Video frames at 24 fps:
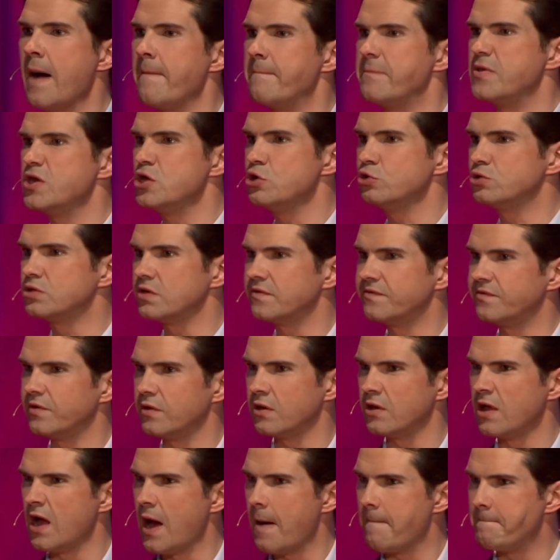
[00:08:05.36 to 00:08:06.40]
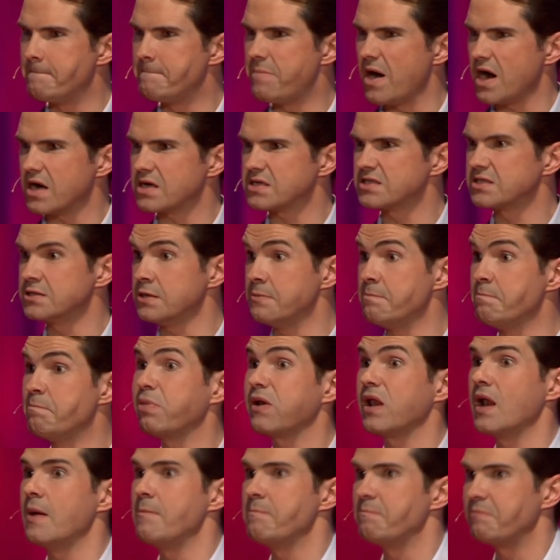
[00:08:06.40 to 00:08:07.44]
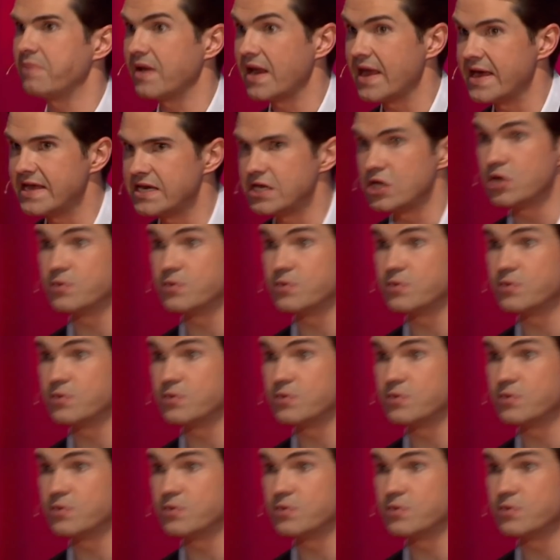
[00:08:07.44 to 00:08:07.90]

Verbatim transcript: beautiful, buxom, plump lady. You